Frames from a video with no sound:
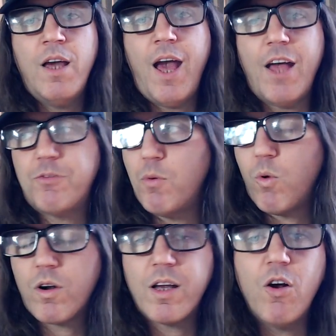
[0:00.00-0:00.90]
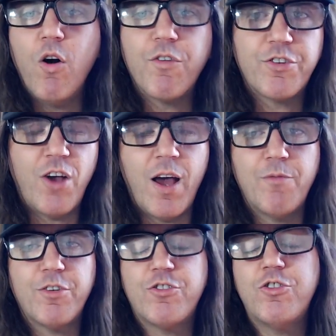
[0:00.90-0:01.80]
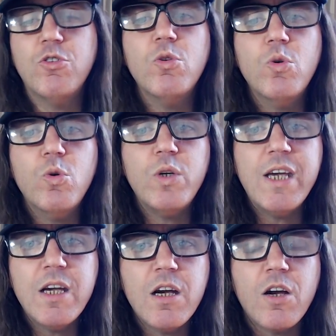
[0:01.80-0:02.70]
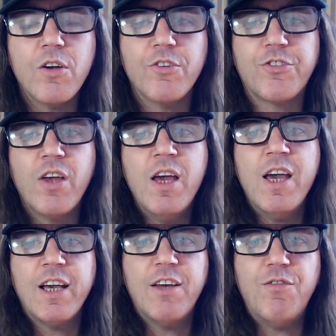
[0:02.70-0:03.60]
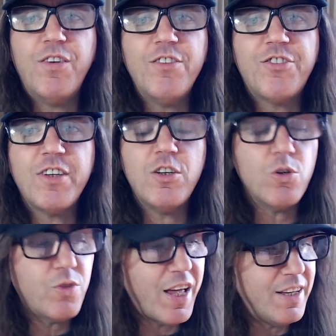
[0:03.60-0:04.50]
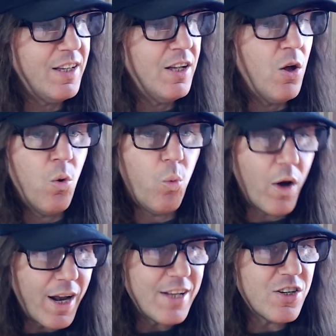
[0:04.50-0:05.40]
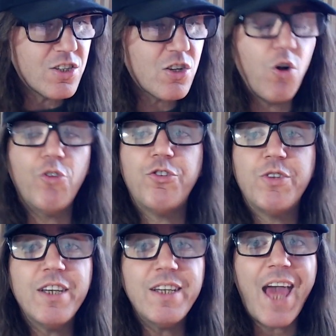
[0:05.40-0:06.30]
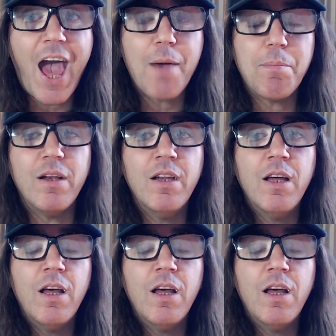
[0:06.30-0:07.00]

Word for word: has been working overtime for two years, convincing you that what I just told you didn't happen.